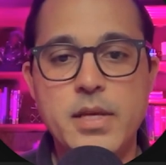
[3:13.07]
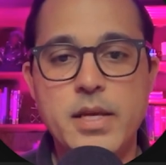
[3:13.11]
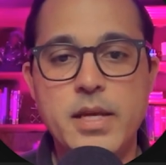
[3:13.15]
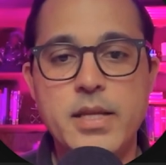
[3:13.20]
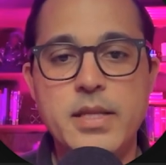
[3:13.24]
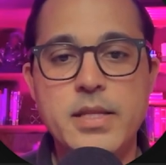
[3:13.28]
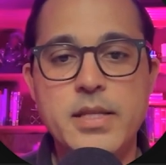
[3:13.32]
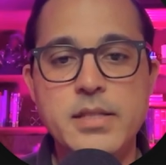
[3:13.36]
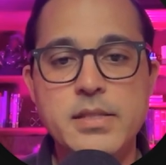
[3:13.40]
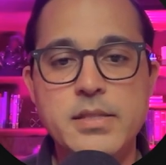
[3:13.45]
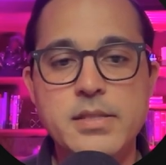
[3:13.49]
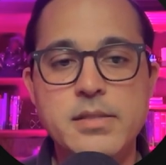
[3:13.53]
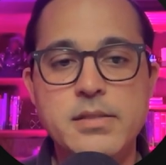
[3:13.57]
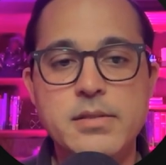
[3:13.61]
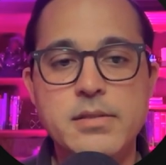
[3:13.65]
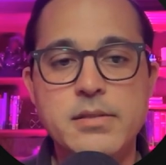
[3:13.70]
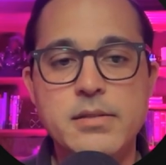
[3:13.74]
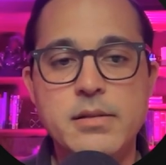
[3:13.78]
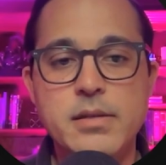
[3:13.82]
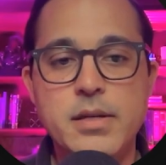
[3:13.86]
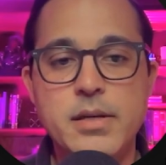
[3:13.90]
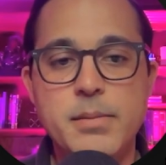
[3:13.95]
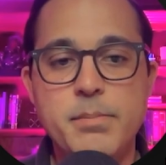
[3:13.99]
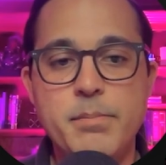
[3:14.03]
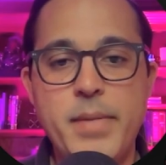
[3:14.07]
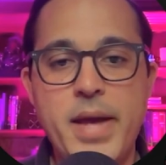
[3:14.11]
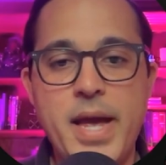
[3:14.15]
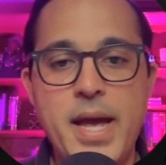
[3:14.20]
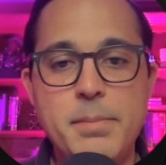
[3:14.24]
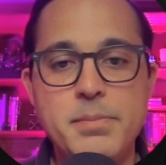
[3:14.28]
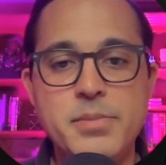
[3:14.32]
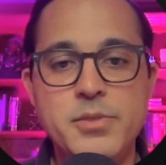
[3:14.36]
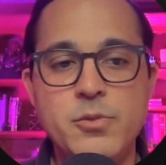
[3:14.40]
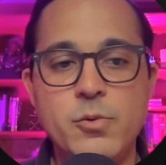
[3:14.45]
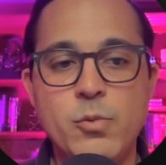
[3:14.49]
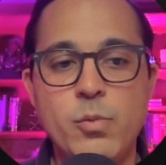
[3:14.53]
And this
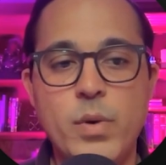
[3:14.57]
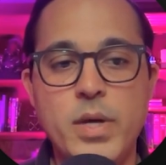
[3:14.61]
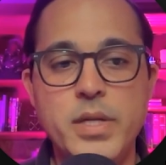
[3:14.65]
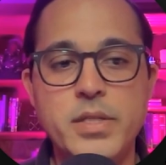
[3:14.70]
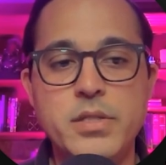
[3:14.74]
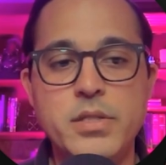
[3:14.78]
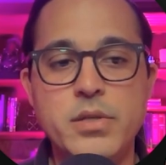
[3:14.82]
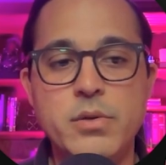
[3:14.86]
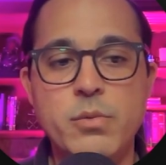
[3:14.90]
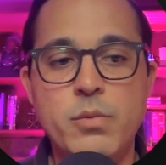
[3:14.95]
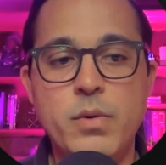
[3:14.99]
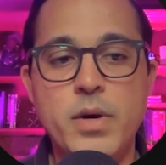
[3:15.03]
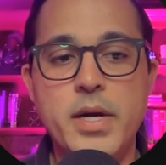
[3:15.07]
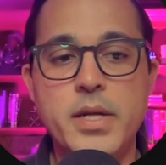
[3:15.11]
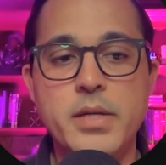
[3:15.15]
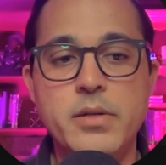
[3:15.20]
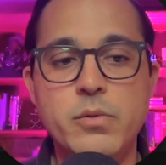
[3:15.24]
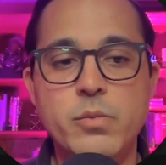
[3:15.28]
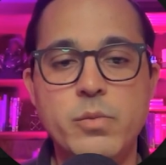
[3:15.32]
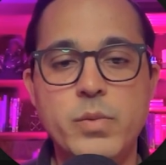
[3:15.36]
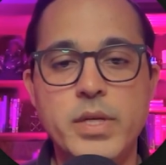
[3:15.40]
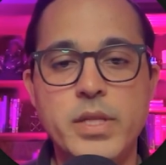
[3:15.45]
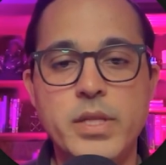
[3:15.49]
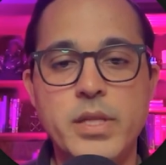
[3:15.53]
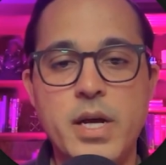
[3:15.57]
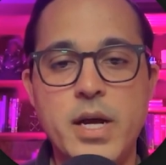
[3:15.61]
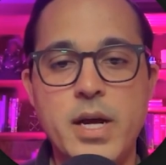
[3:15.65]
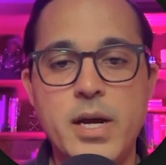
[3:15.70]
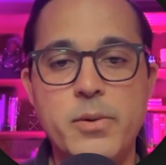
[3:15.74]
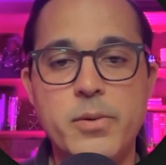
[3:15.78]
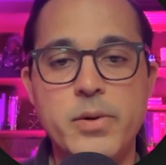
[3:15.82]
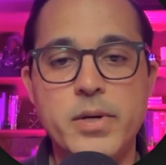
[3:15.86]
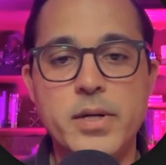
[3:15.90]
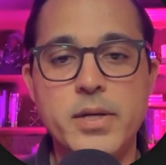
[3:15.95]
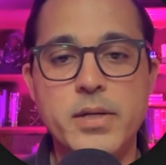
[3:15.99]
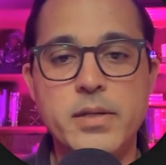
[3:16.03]
maps one-to-one with
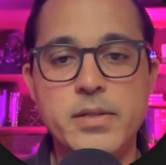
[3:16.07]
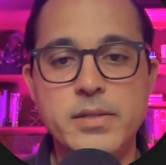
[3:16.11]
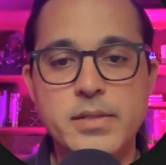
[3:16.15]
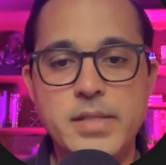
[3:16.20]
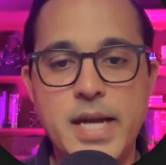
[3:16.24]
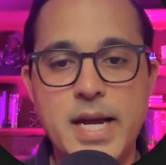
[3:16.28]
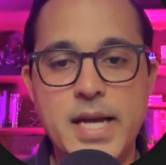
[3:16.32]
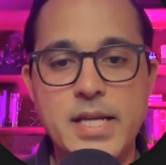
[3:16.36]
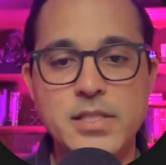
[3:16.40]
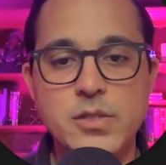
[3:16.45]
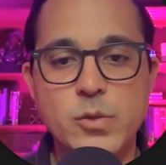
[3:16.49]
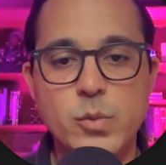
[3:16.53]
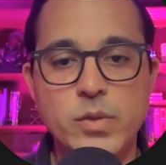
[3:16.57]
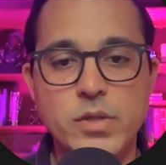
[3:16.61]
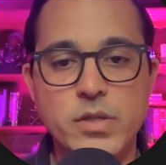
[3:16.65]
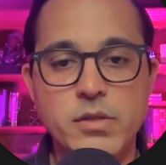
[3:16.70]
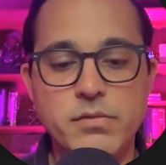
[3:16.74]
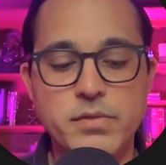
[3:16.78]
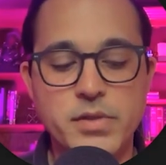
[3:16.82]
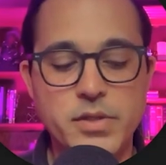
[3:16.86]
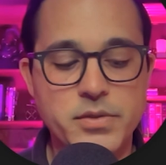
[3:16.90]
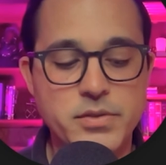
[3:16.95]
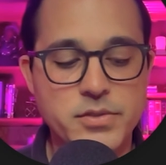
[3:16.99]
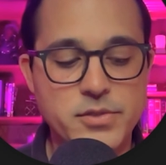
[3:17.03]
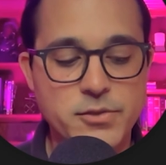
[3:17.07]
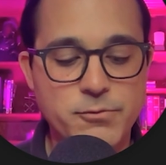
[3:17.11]
our task workflows.